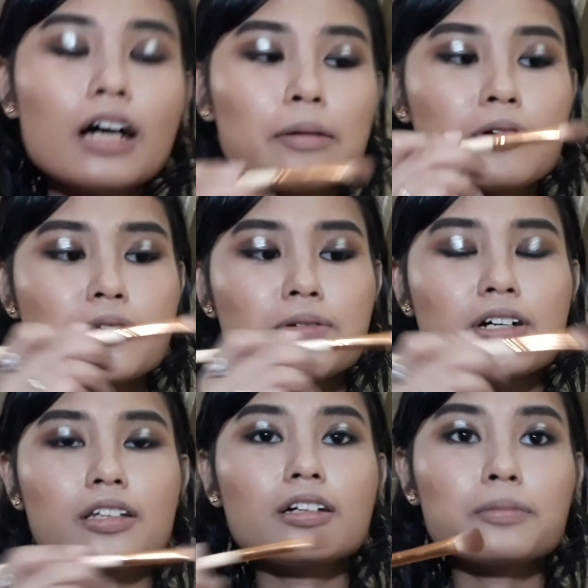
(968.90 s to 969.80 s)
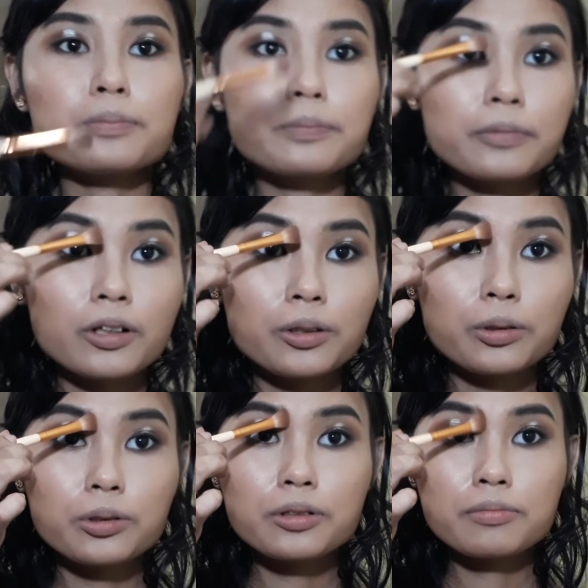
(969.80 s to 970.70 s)
I'm also gonna
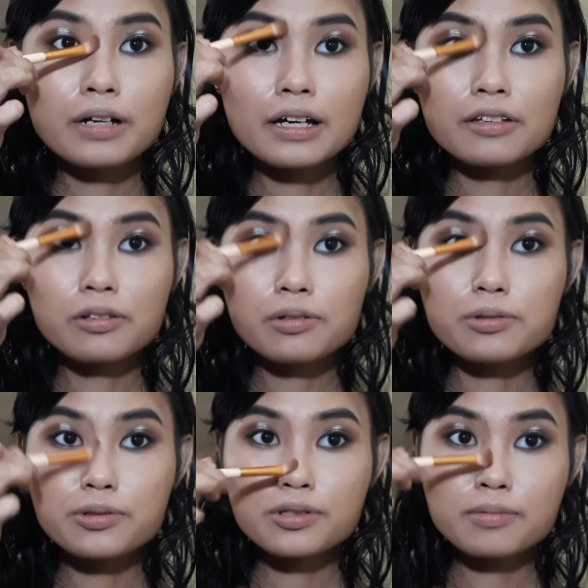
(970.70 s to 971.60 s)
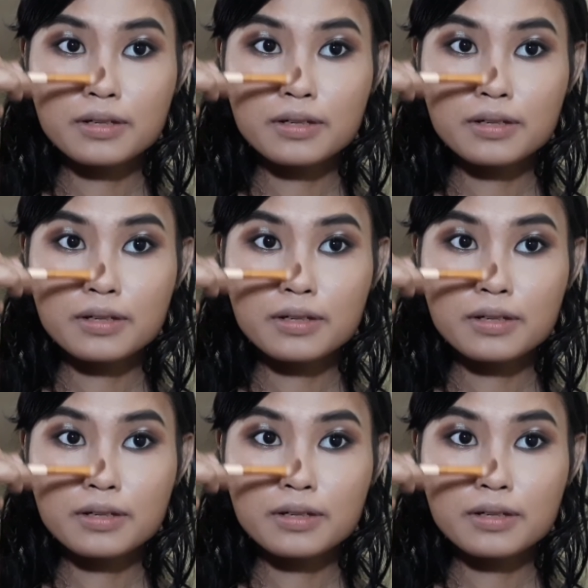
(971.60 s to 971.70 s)
contour my nose